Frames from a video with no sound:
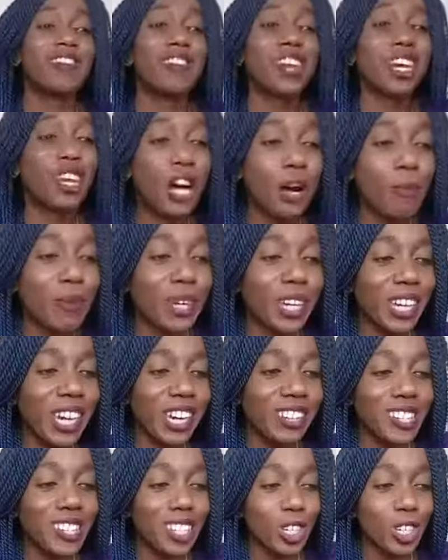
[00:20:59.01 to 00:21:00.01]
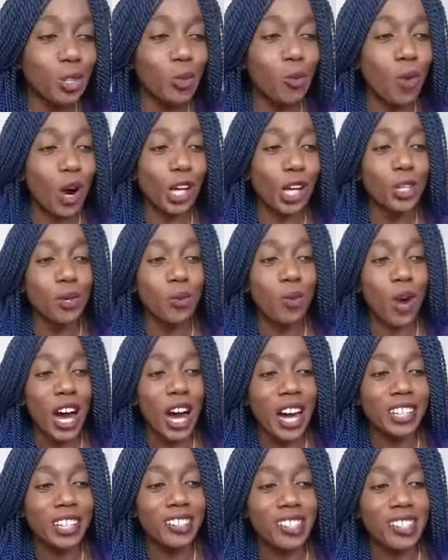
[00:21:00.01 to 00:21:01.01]
it may not be getting you what you
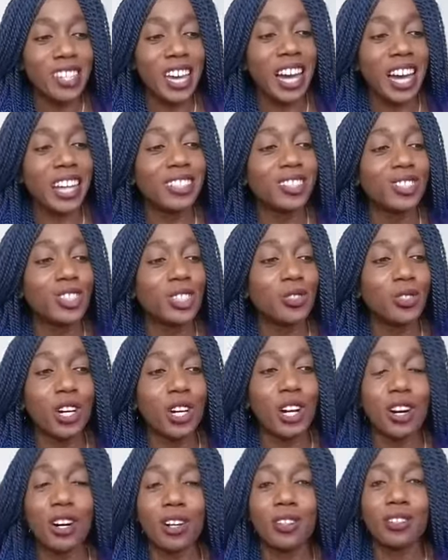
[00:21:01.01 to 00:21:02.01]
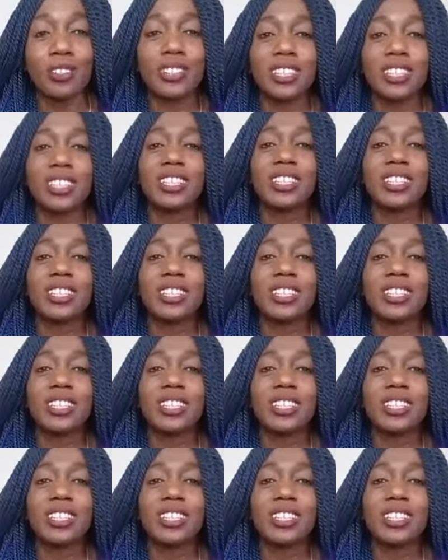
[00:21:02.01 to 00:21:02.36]
want and you know,